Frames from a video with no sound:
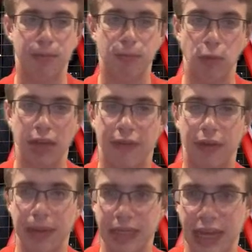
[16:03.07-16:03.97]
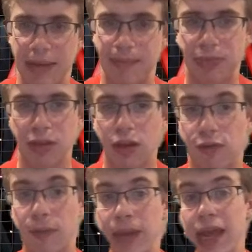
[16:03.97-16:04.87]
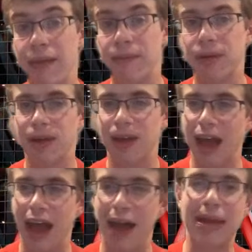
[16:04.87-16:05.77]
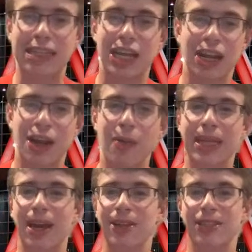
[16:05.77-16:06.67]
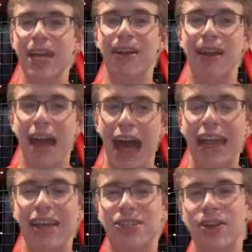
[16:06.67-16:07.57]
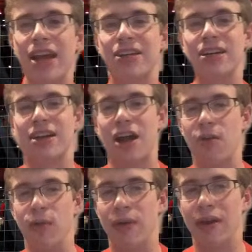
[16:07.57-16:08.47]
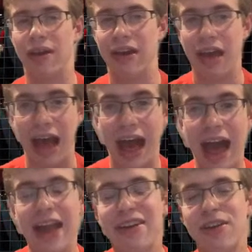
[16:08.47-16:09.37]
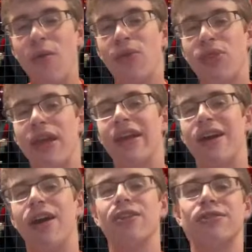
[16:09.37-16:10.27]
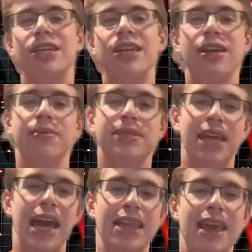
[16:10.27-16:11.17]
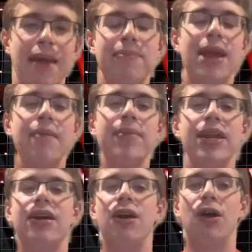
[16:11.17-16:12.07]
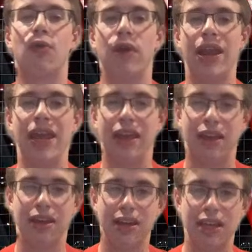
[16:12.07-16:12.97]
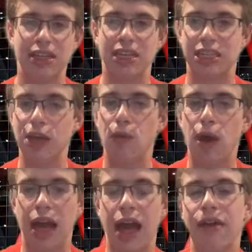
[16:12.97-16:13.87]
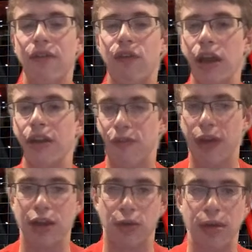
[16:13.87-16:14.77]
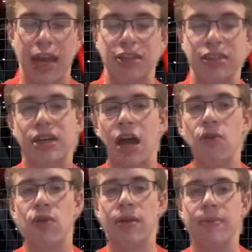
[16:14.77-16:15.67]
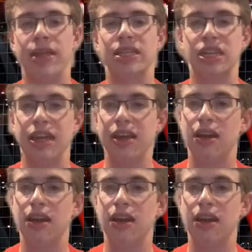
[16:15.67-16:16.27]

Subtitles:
We'll definitely miss that. For me, I'm actually going to go with the other center. I think it's Onyeka Okongwu. I don't think other teams and the NBA media are ready to see what kind of a defender Onyeka Okongwu can be in this league.